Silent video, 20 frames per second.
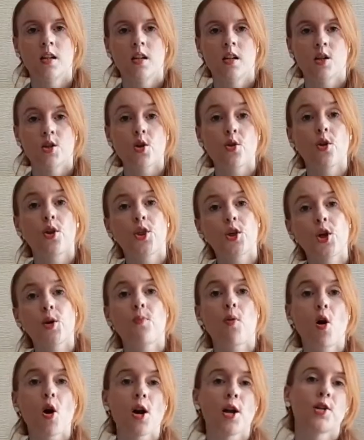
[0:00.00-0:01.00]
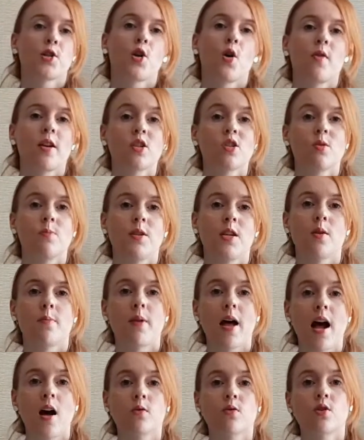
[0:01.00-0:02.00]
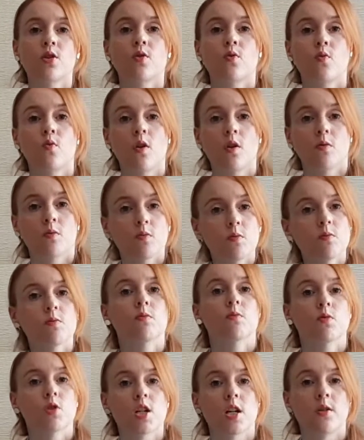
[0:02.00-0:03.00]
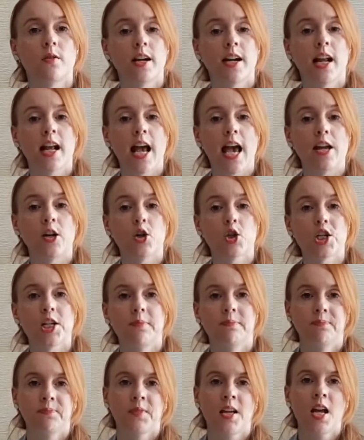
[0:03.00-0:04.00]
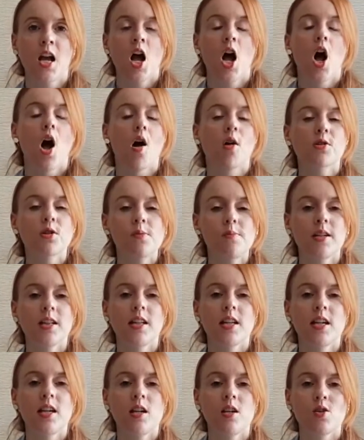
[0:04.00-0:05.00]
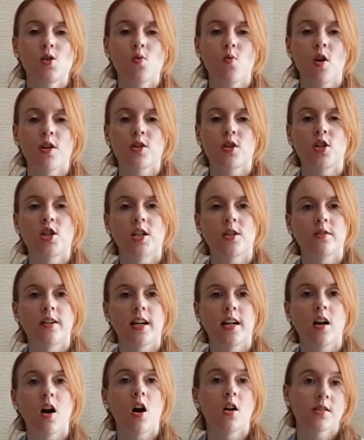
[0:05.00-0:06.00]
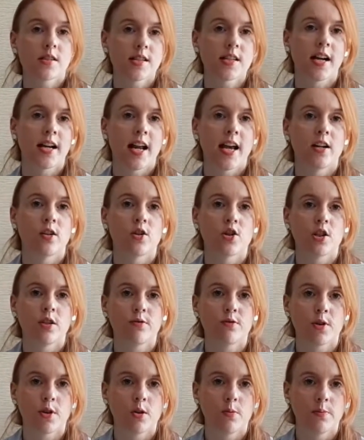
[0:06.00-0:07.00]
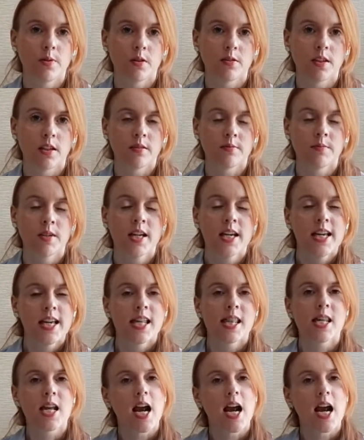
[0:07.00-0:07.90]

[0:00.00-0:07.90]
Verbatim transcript: So the third part is going to be about generating energy. Ultimately, you want to generate on-site energy for your building. The